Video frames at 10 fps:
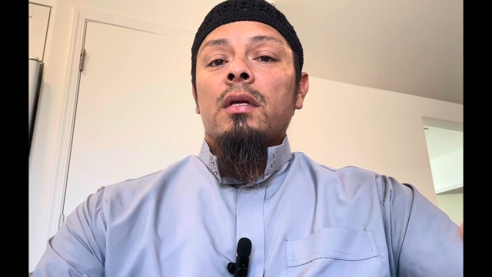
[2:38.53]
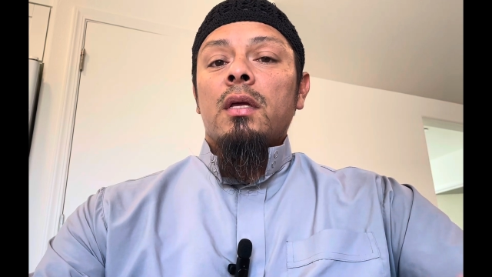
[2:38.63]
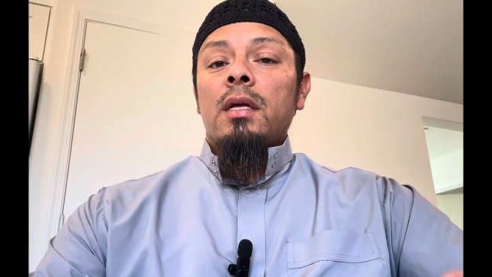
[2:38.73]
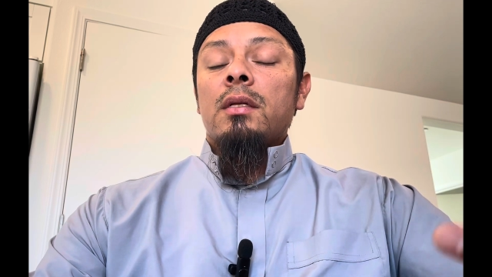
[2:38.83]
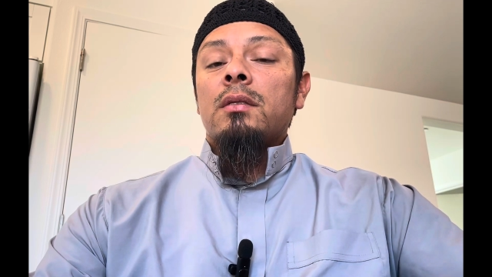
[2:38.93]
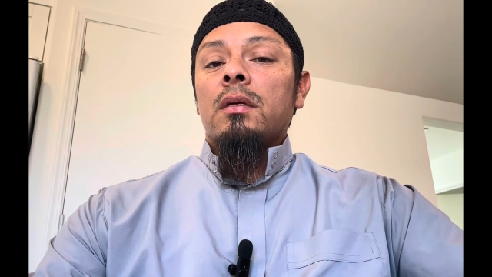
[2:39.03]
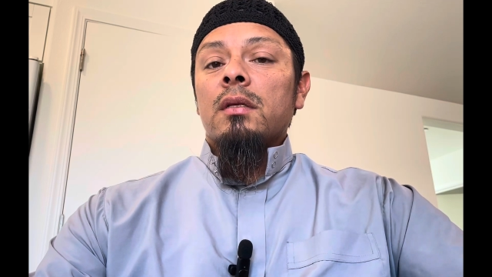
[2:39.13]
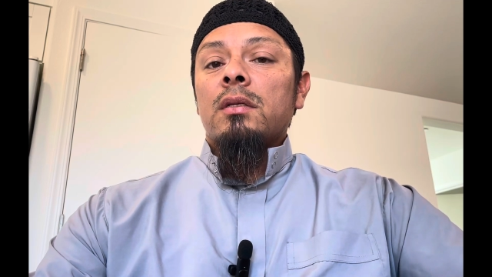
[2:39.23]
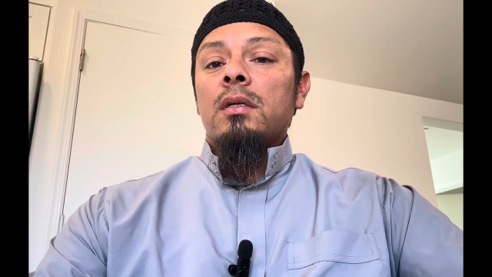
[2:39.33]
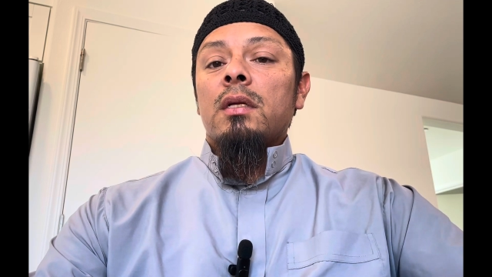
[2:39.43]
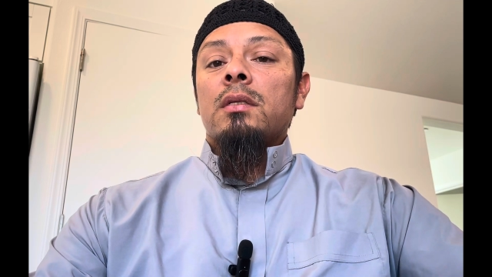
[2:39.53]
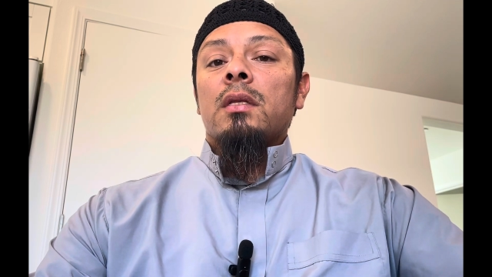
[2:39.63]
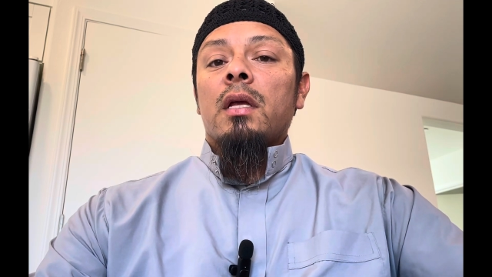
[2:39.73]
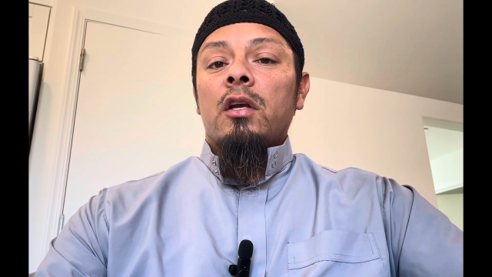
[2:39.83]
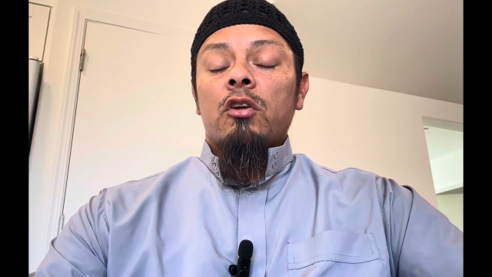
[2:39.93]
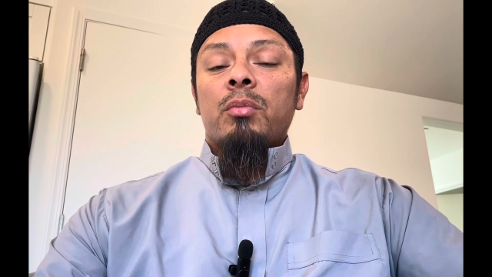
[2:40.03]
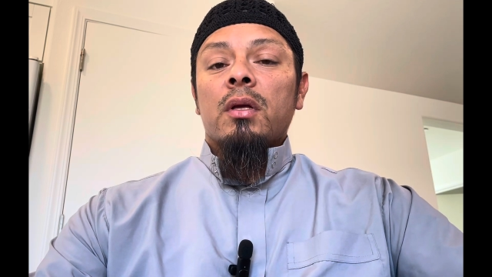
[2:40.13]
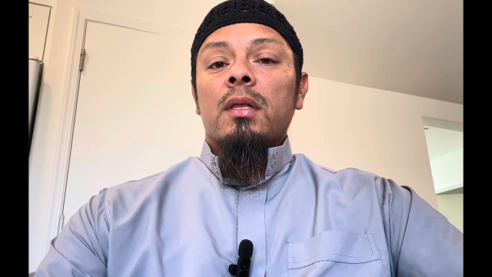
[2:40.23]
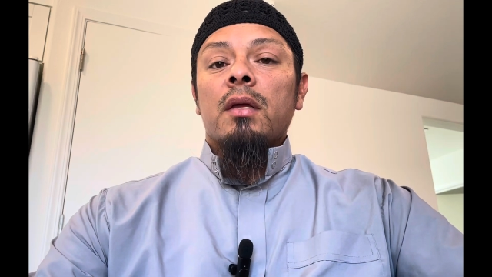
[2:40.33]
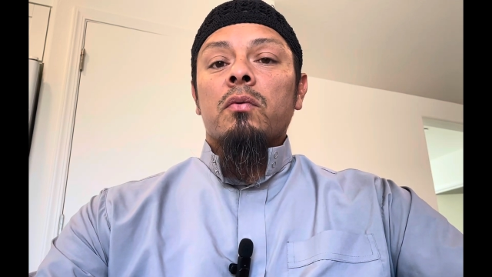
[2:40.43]
keen to listening to the
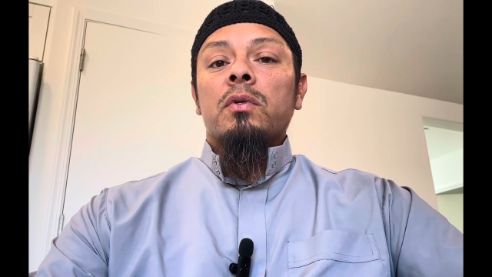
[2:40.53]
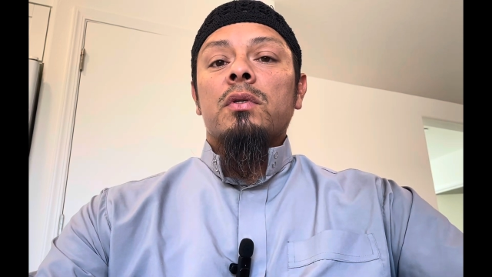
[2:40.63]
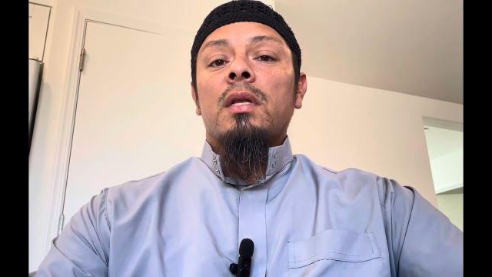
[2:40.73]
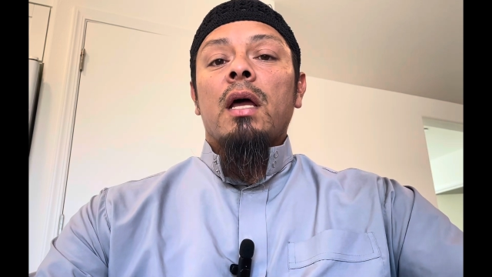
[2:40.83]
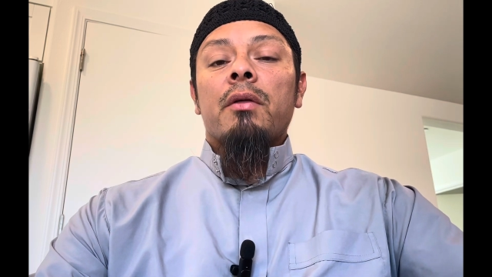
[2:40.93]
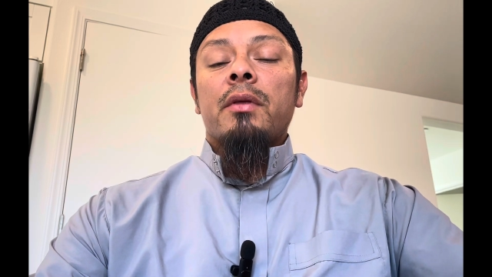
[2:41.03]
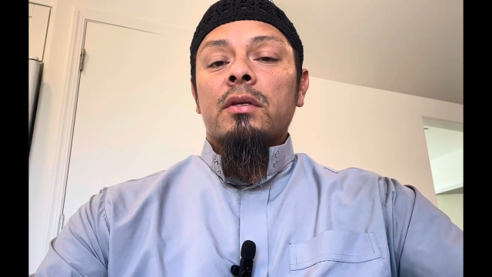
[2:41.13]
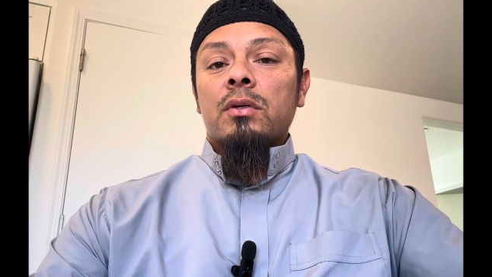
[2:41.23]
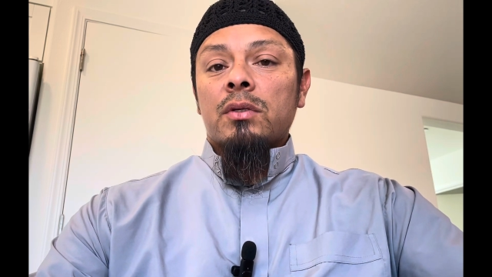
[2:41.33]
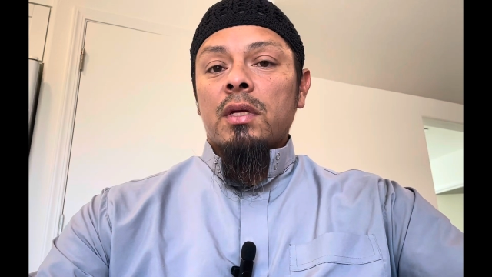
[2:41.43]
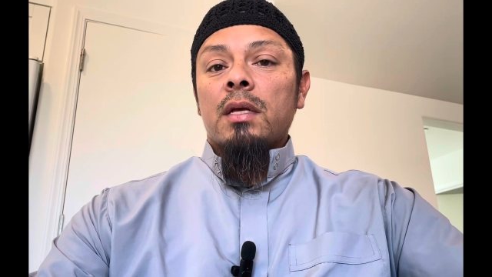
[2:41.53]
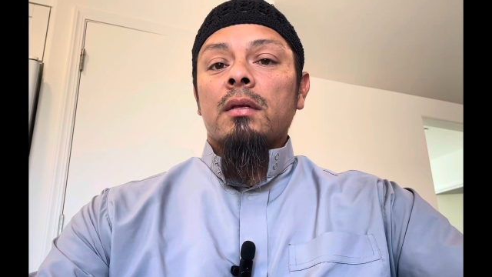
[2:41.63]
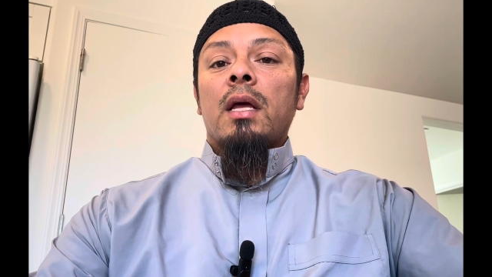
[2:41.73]
Arabic language and how things are said,